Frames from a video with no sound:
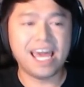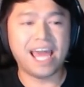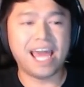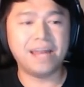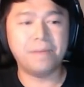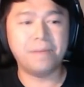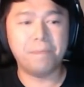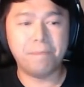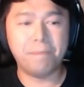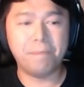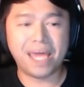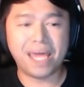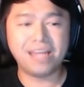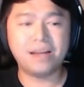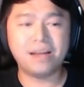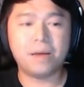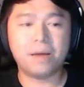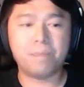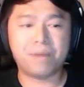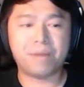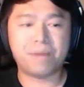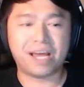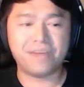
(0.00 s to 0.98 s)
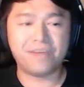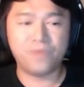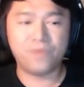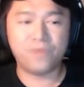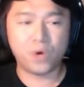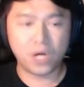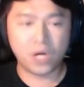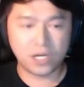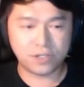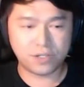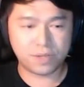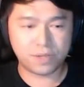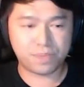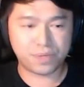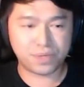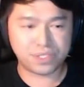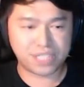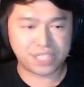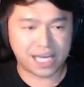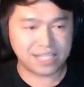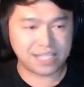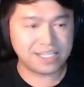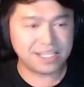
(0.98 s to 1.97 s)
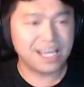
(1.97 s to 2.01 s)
and Mend by four hundred percent,